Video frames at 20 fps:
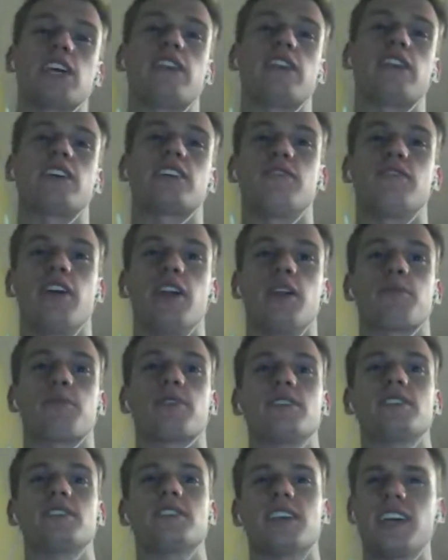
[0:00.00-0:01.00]
said that to the developer,
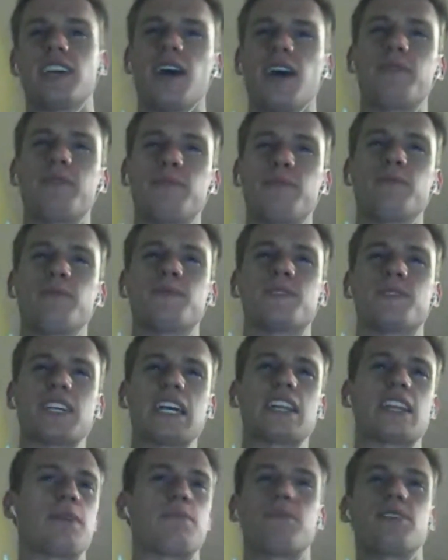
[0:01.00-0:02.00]
and he's like, yeah, people have been
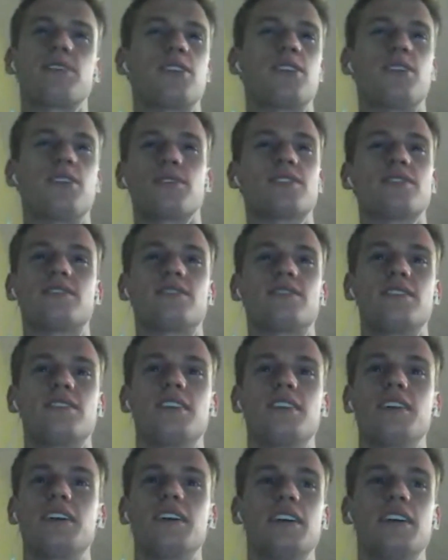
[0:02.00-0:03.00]
saying that, but you know, it doesn't.
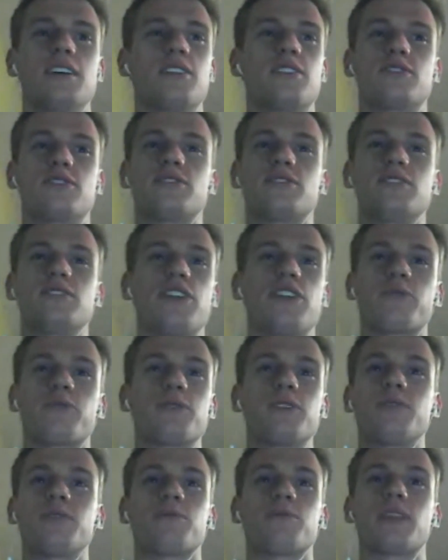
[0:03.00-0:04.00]
There's nothing
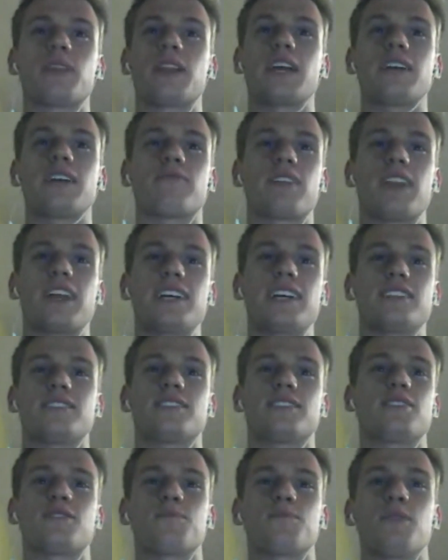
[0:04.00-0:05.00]
really relates
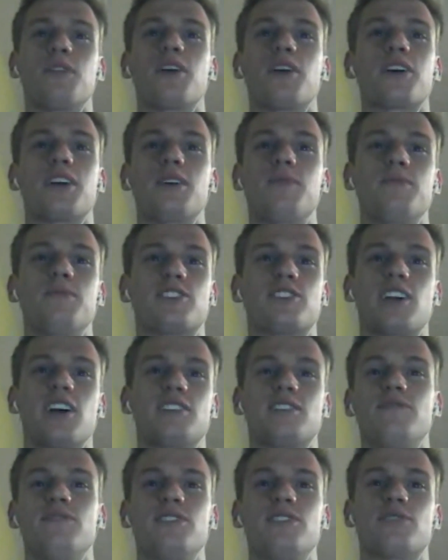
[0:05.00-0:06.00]
to Spelunky
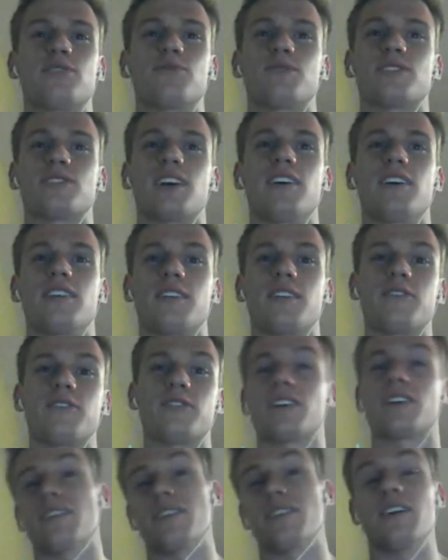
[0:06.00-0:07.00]
besides the visual style. And I was
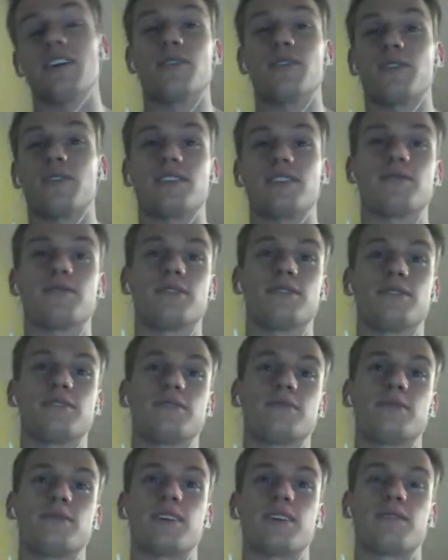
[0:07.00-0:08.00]
like, yeah, okay, well,
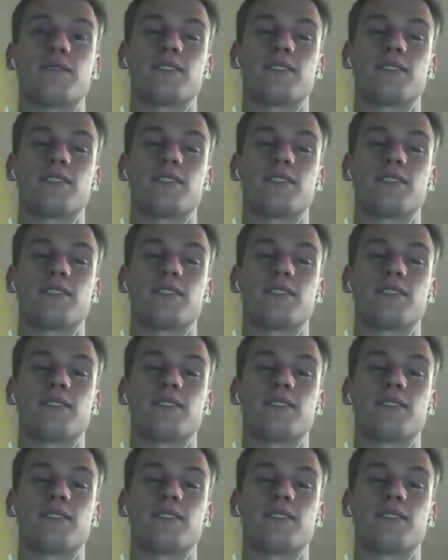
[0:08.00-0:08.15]
whatever.